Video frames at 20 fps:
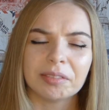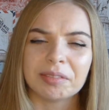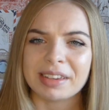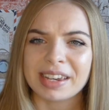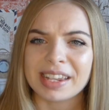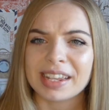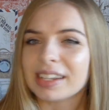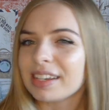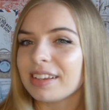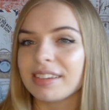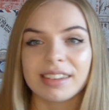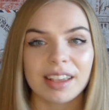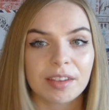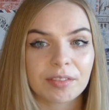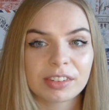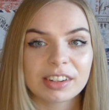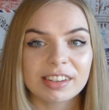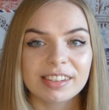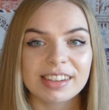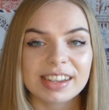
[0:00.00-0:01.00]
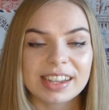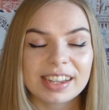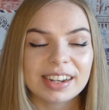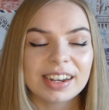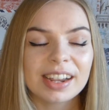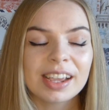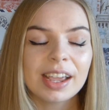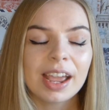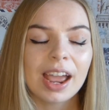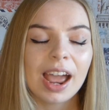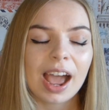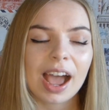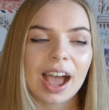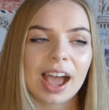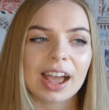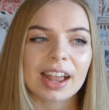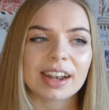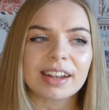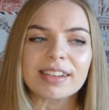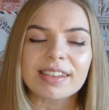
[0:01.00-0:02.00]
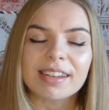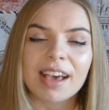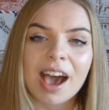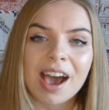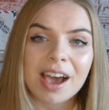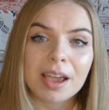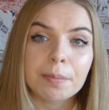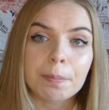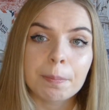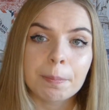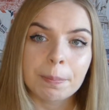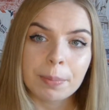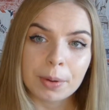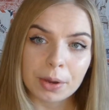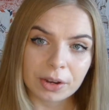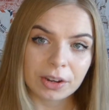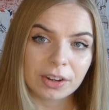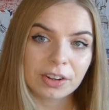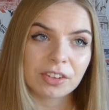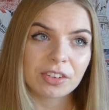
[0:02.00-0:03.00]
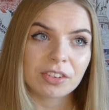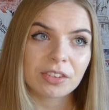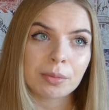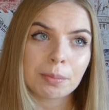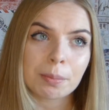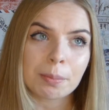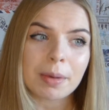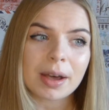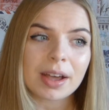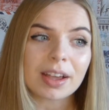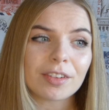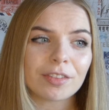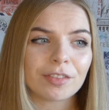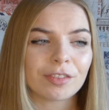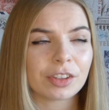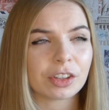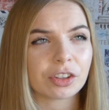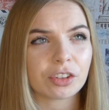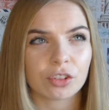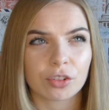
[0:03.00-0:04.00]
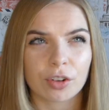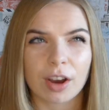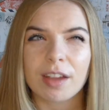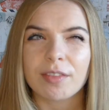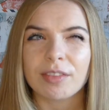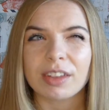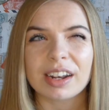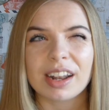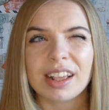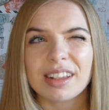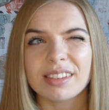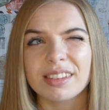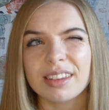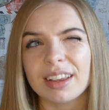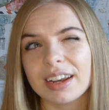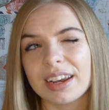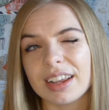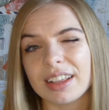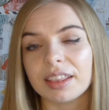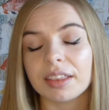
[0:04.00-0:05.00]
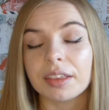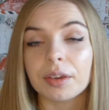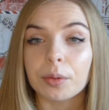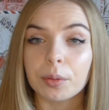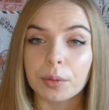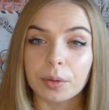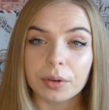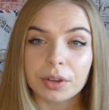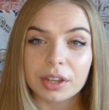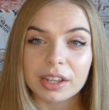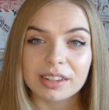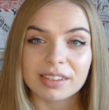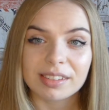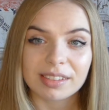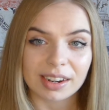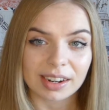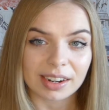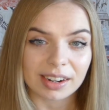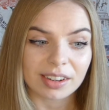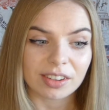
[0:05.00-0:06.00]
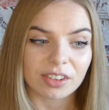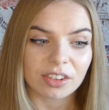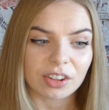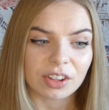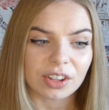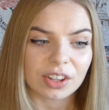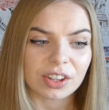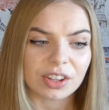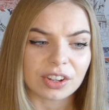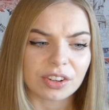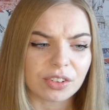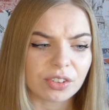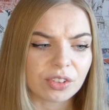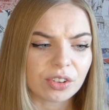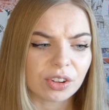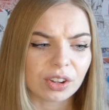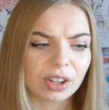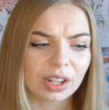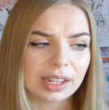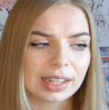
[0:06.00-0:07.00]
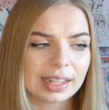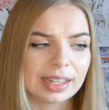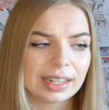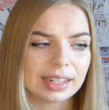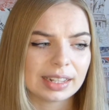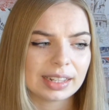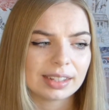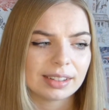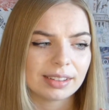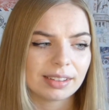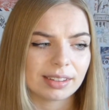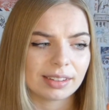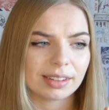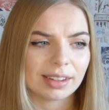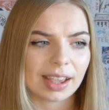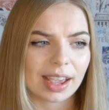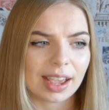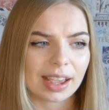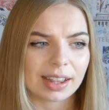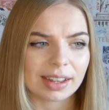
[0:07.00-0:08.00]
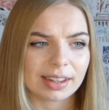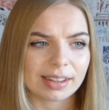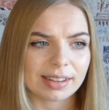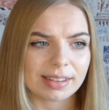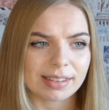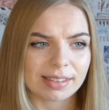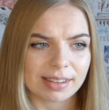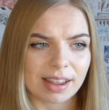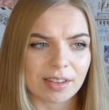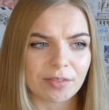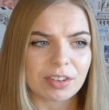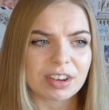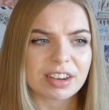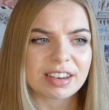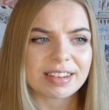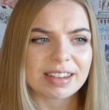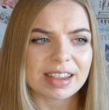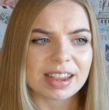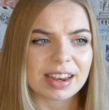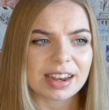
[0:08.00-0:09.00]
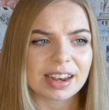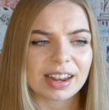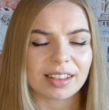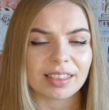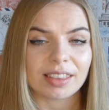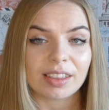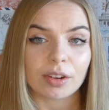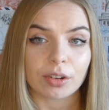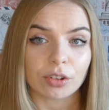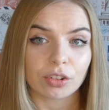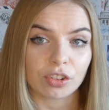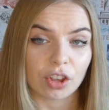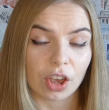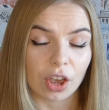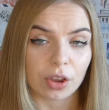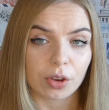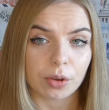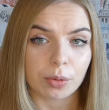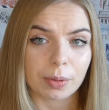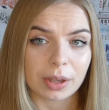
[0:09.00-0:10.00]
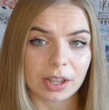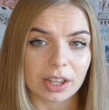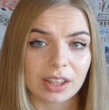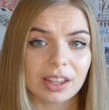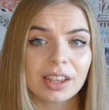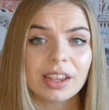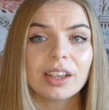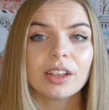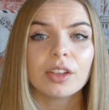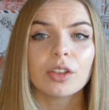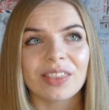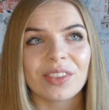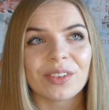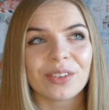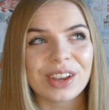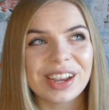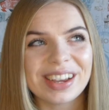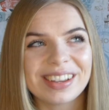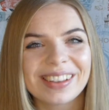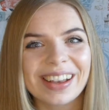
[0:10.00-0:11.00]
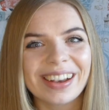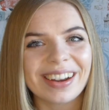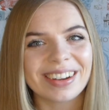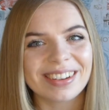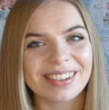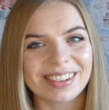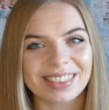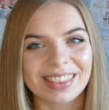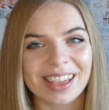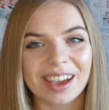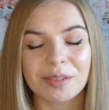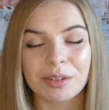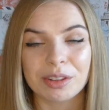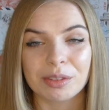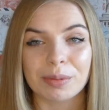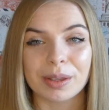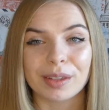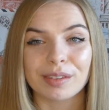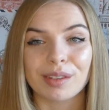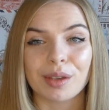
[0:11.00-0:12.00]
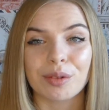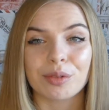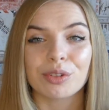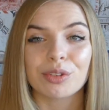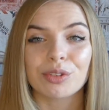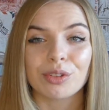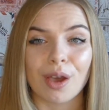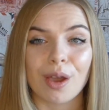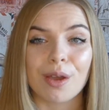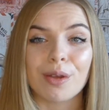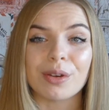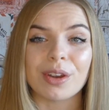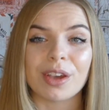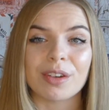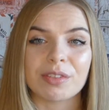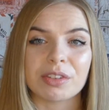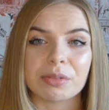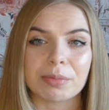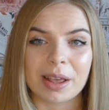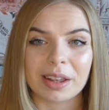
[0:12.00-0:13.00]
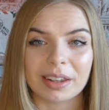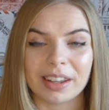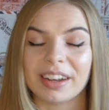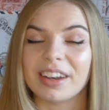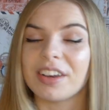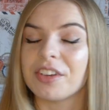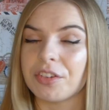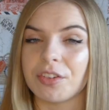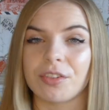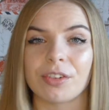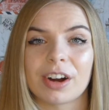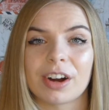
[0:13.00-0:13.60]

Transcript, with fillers: nearly seventeen, and I booked my first driving lesson in the August and I turned seventeen in the October. The reason I did that was because I was so nervous about learning to